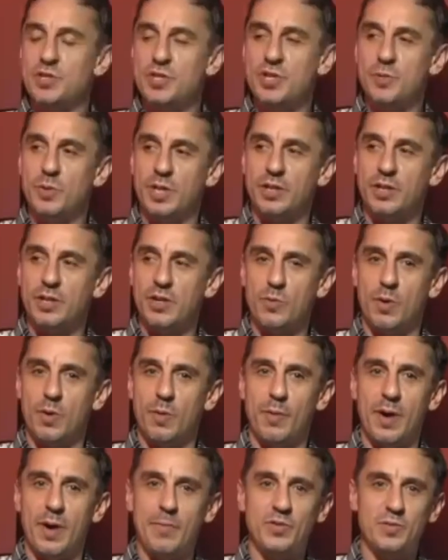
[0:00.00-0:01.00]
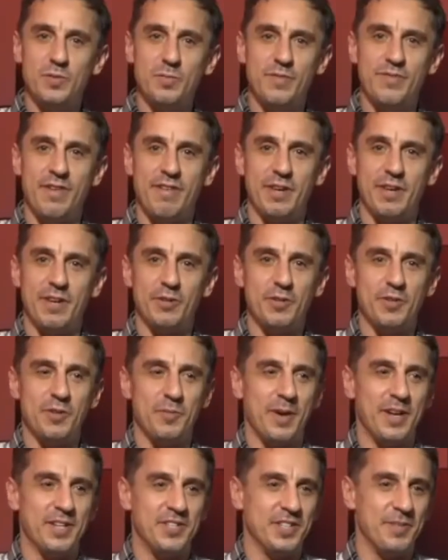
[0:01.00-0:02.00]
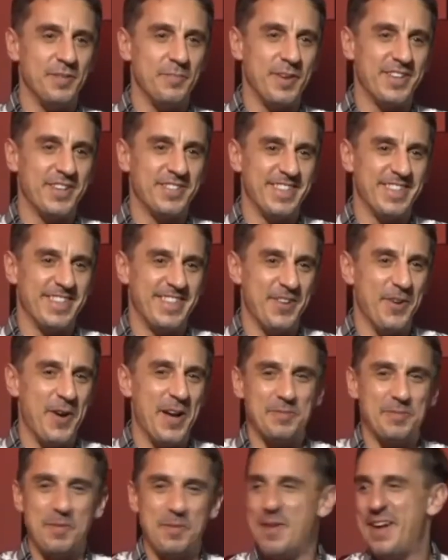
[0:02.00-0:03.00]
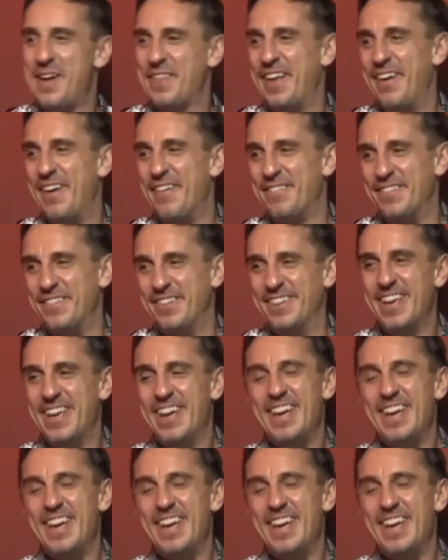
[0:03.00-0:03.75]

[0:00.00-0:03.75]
to do one, I do one, but I mustn't be very good at them, actually. They don't ask me back that often.